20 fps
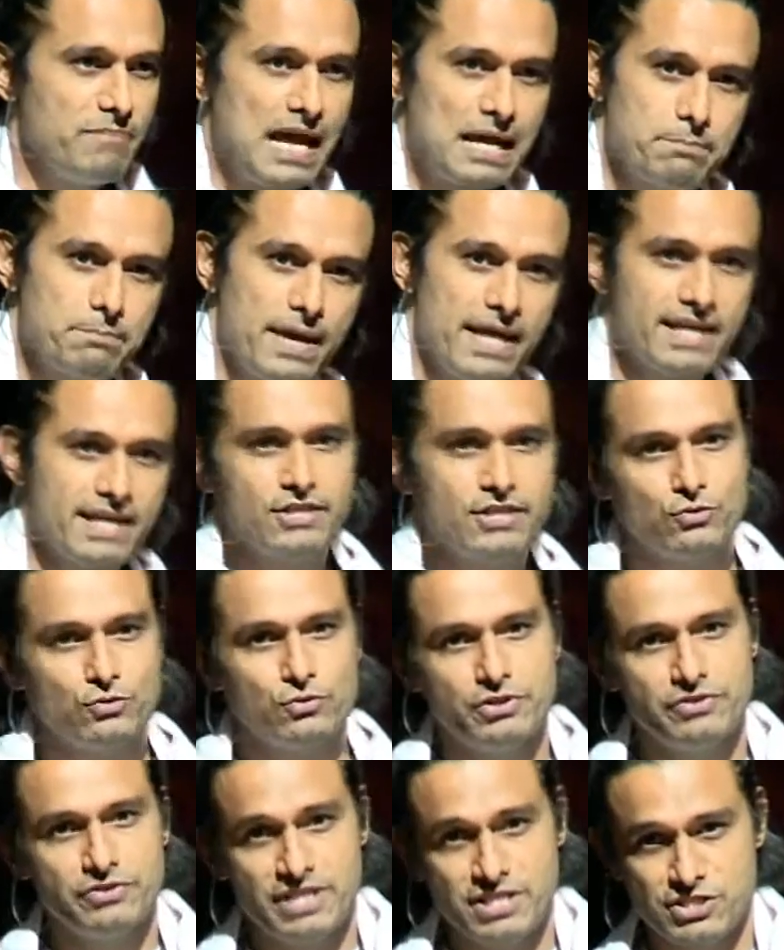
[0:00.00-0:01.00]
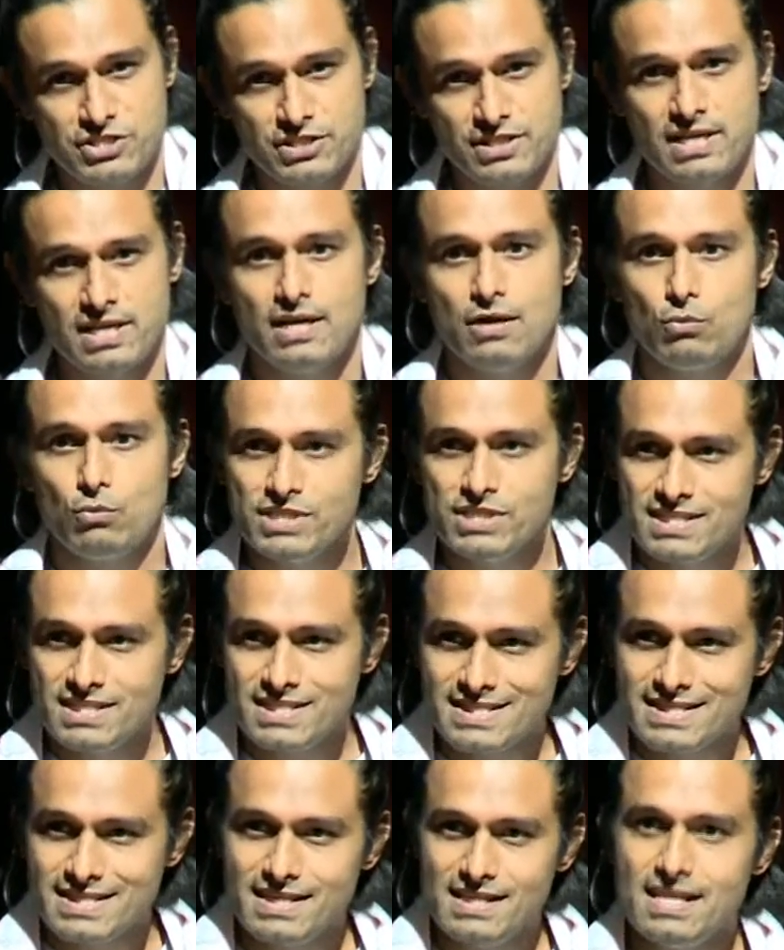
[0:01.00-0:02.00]
backpacking through a region which is
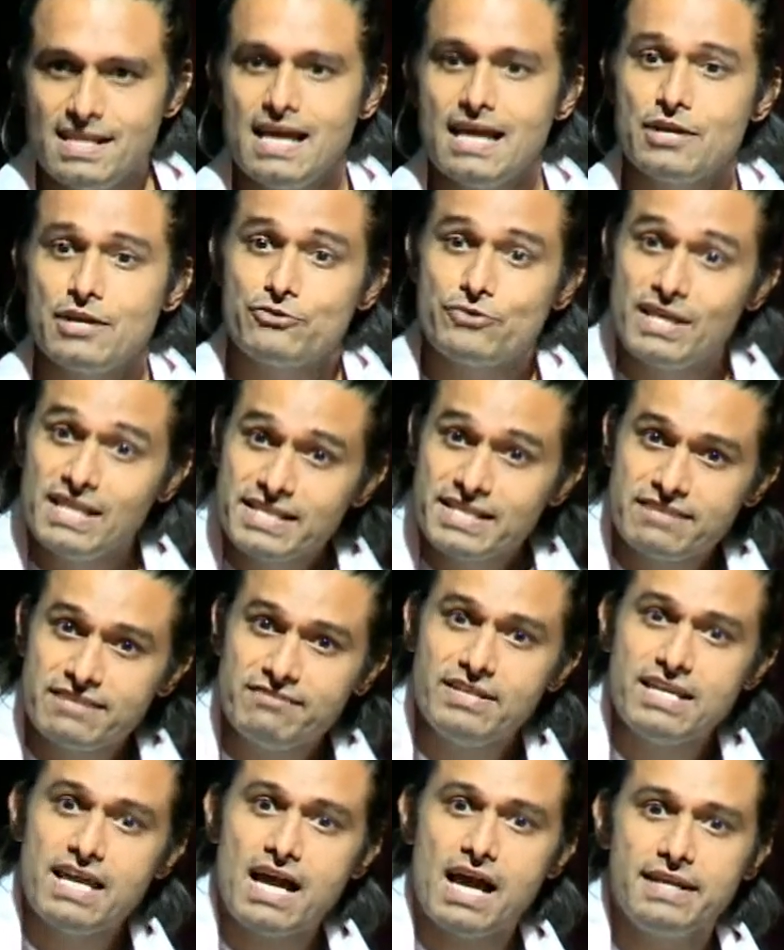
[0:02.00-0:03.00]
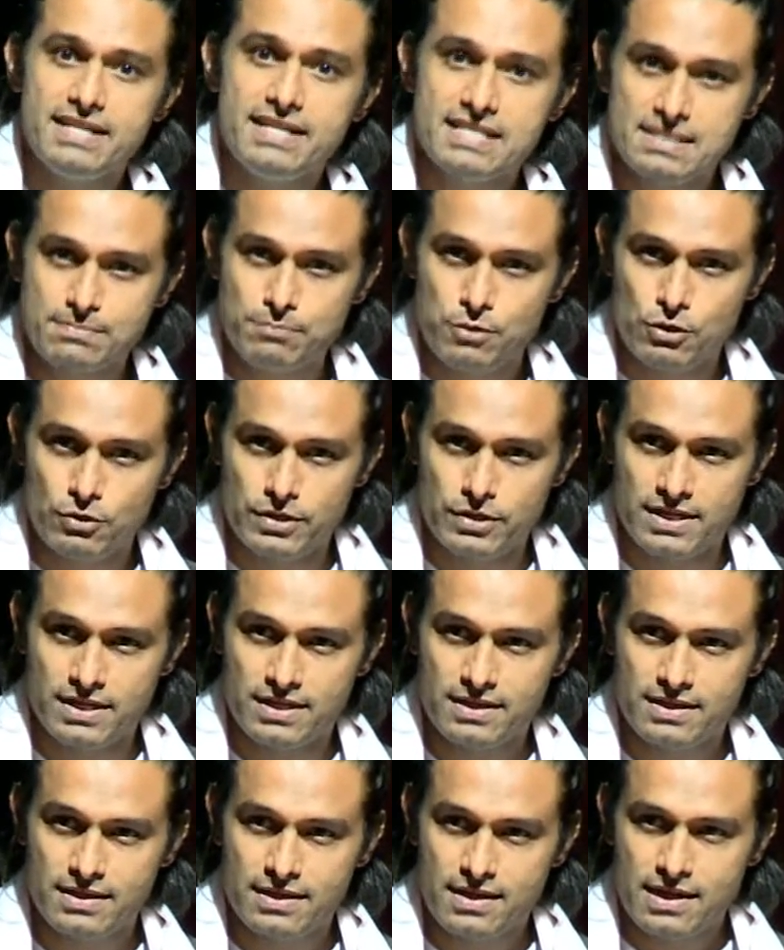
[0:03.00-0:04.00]
still relatively unexplored.
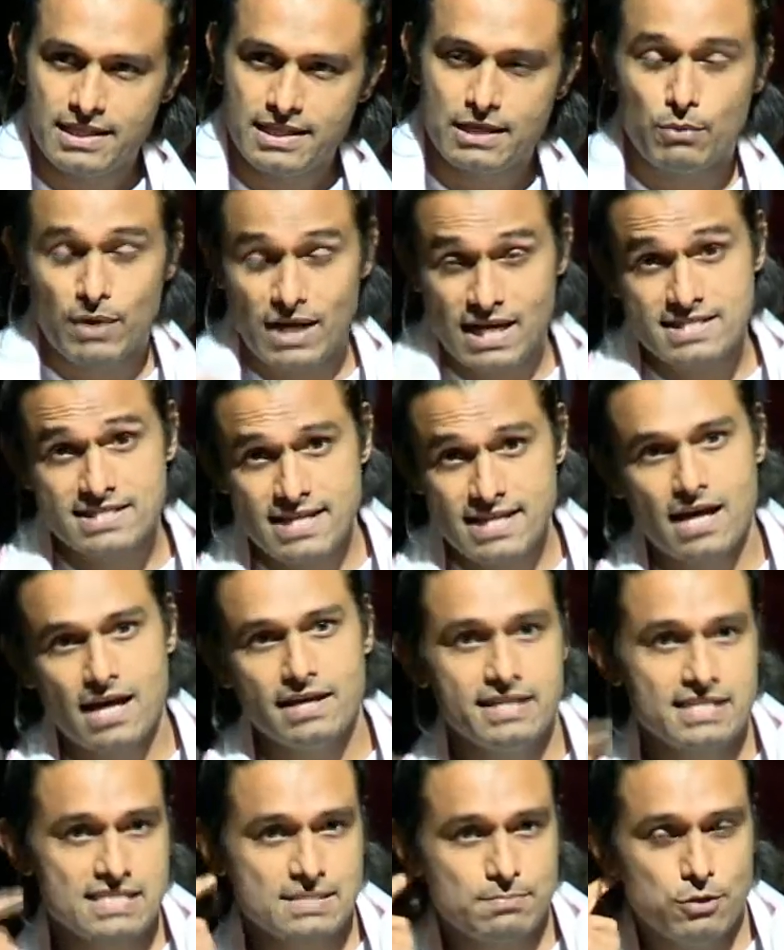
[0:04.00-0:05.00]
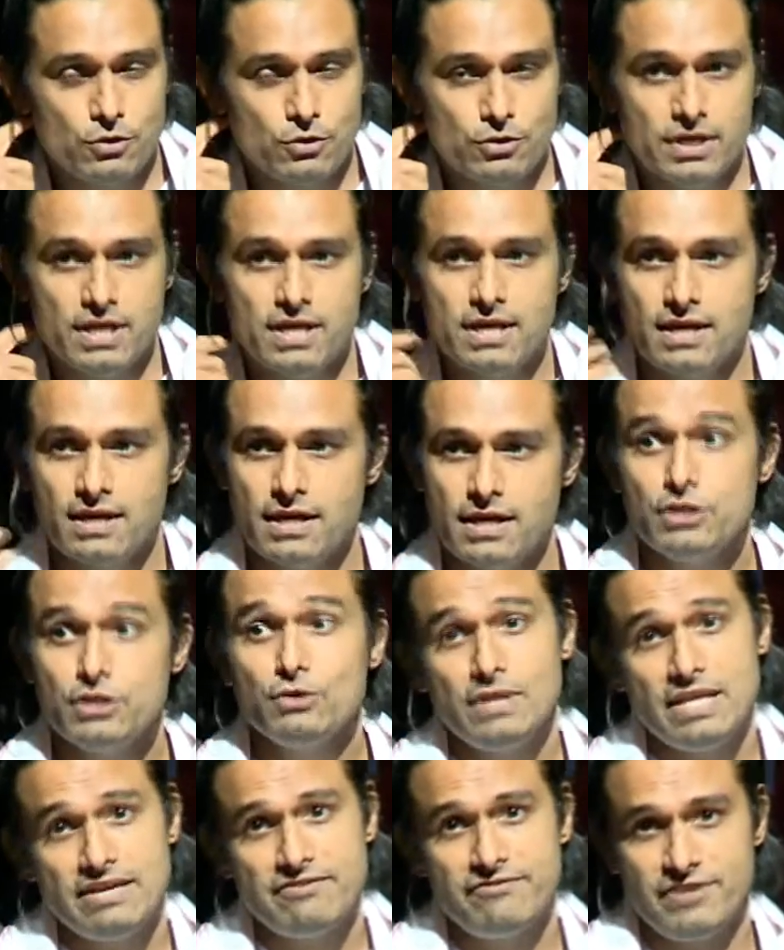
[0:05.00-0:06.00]
Now when I say unexplored,
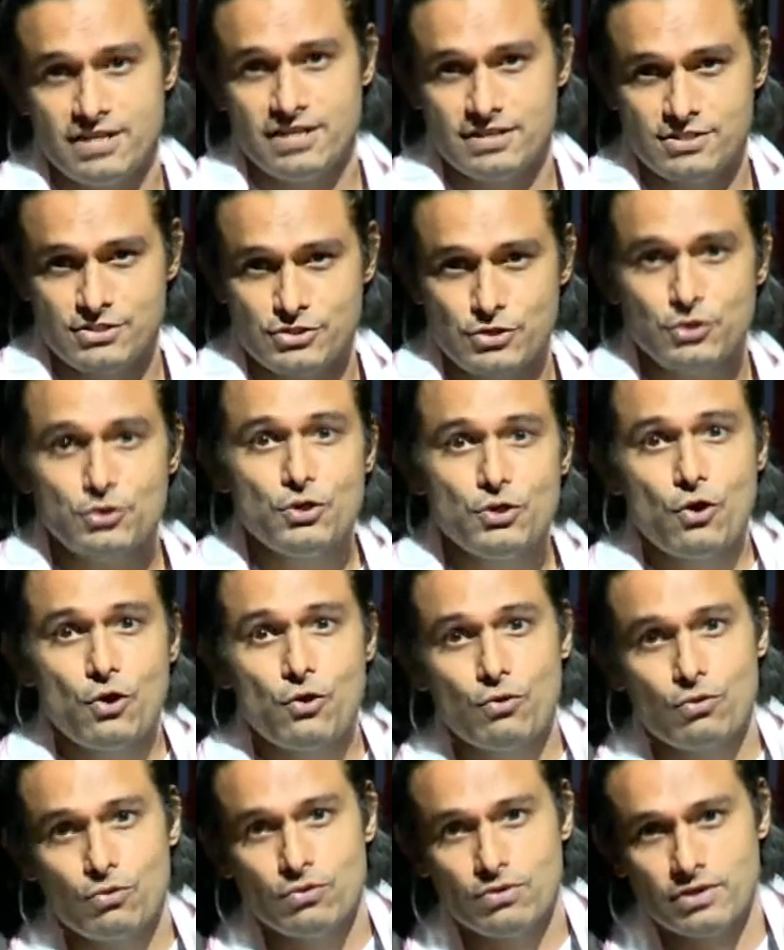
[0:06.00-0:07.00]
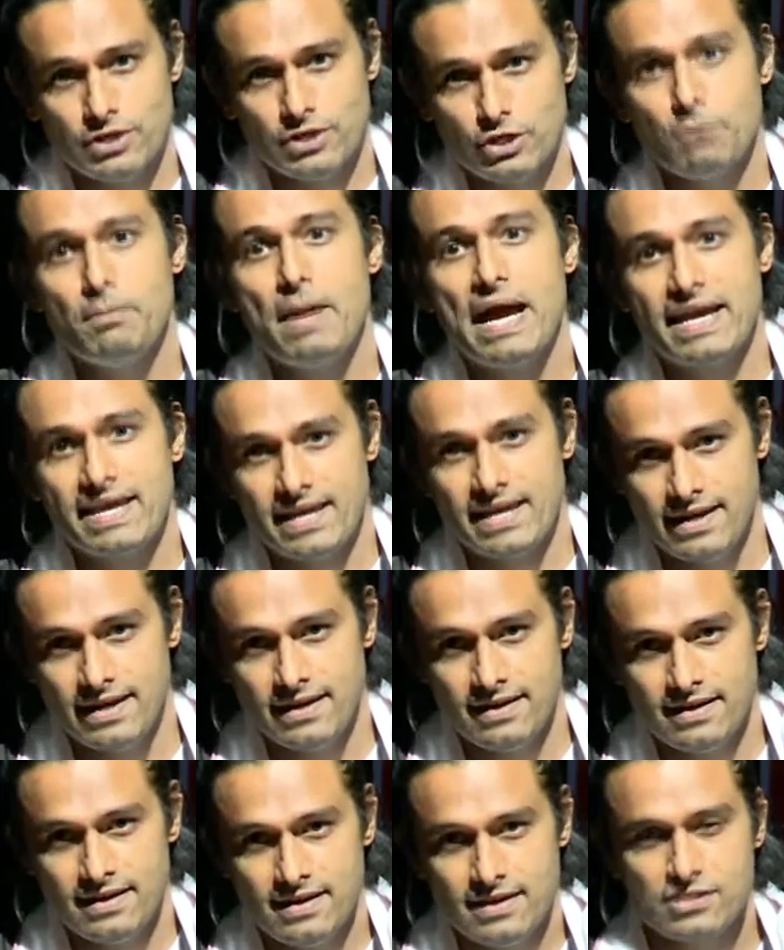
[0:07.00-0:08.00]
you live here, so you know your backyard.
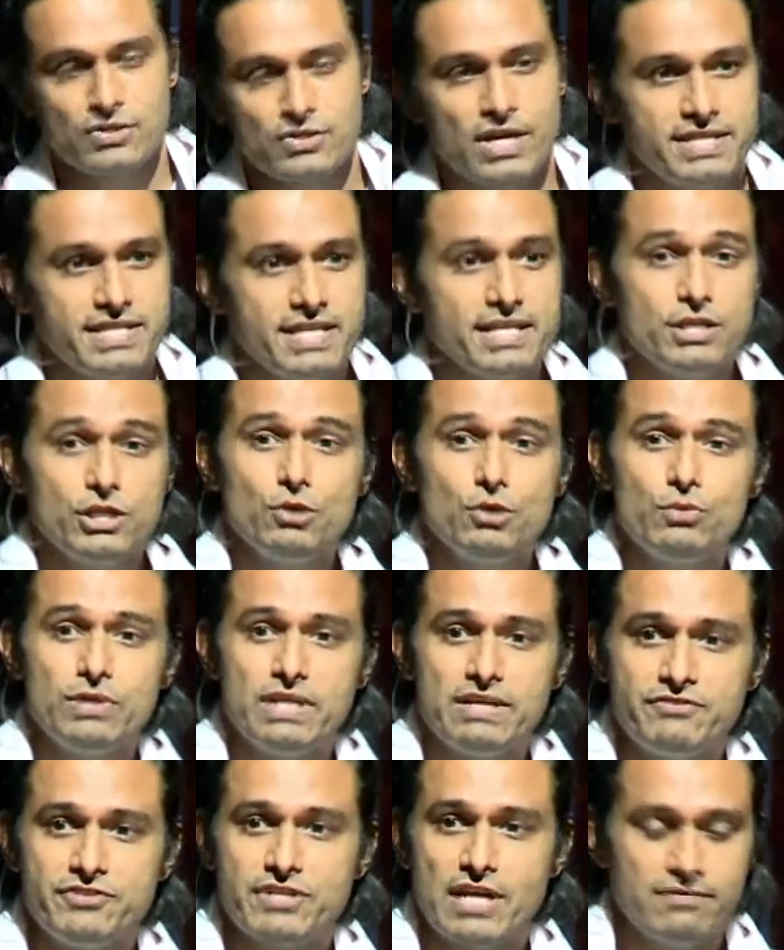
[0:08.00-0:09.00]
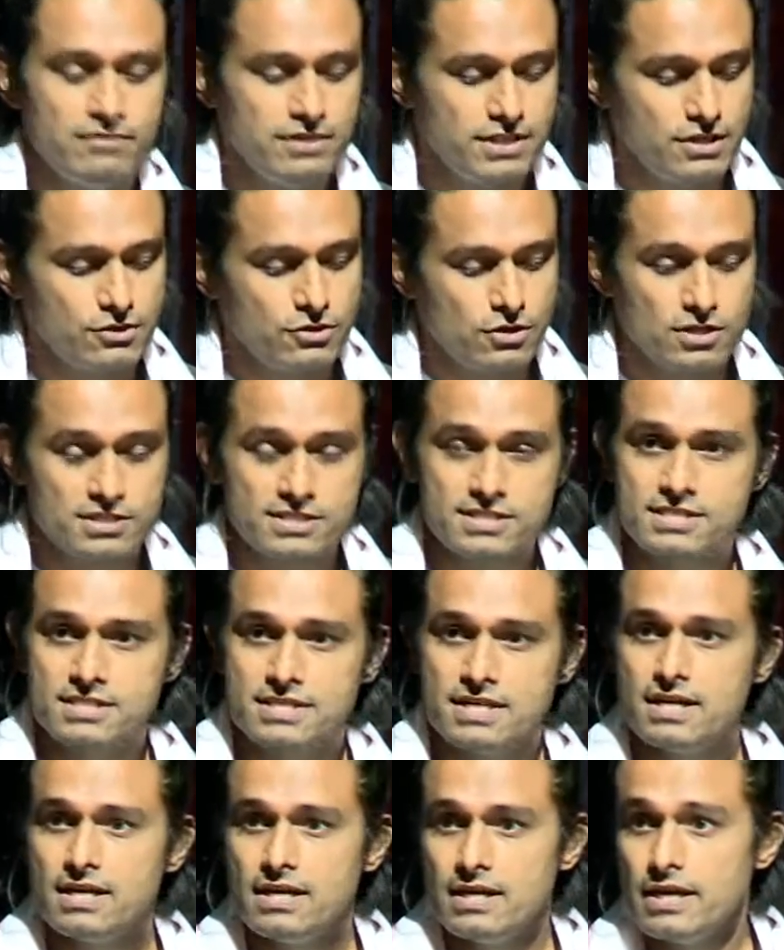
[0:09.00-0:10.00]
So I think you would have traveled
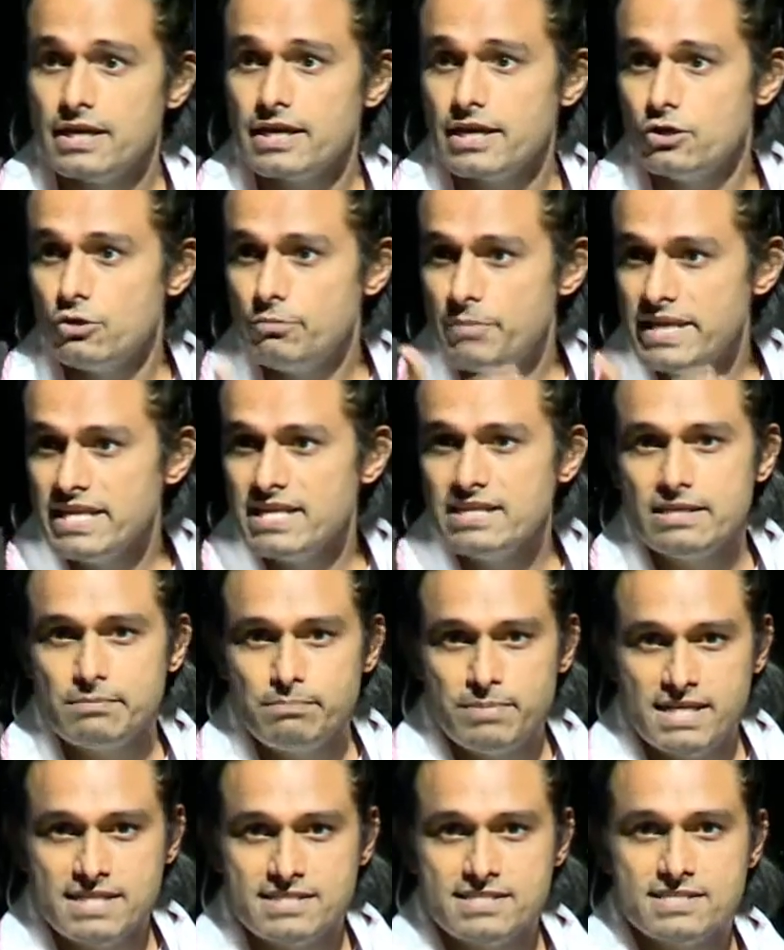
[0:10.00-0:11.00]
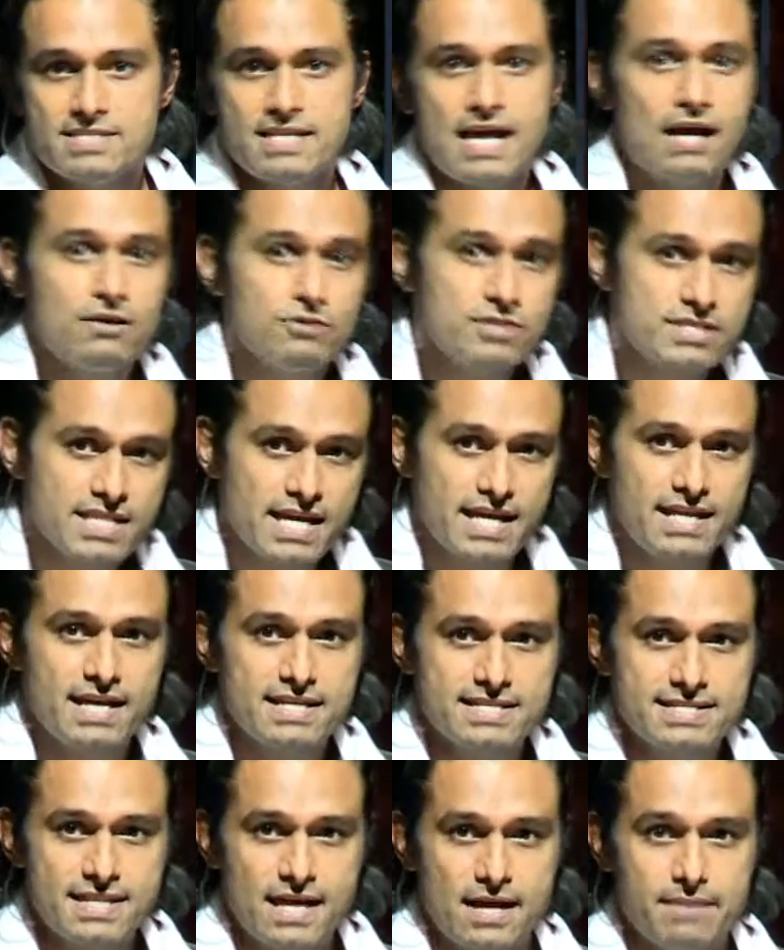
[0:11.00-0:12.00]
across, many of the places outside
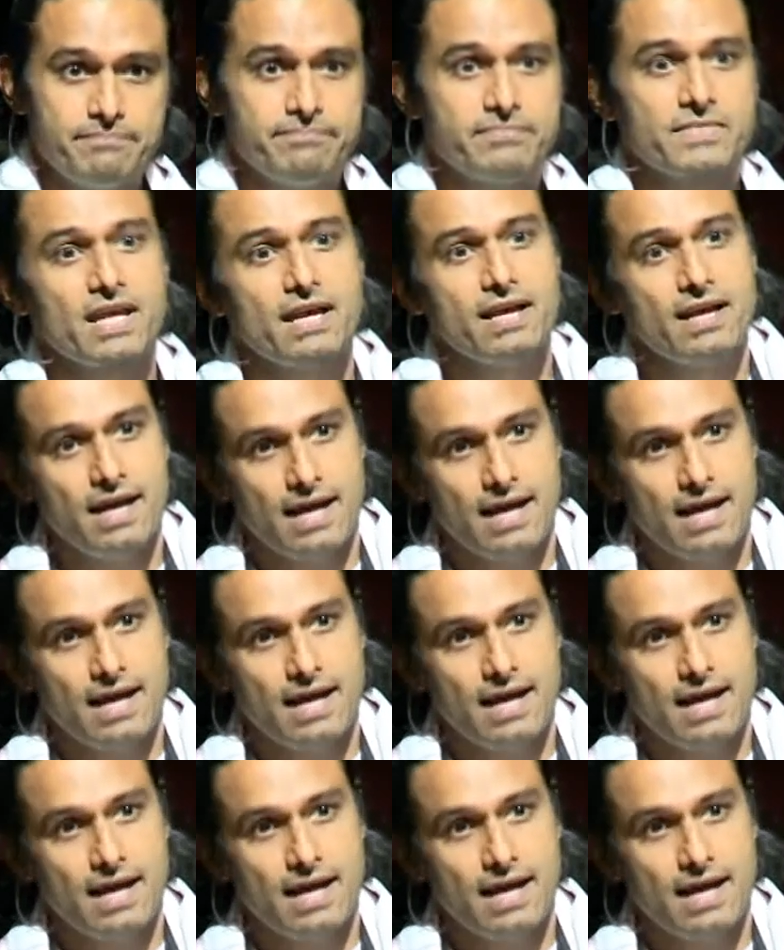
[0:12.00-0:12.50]
Assam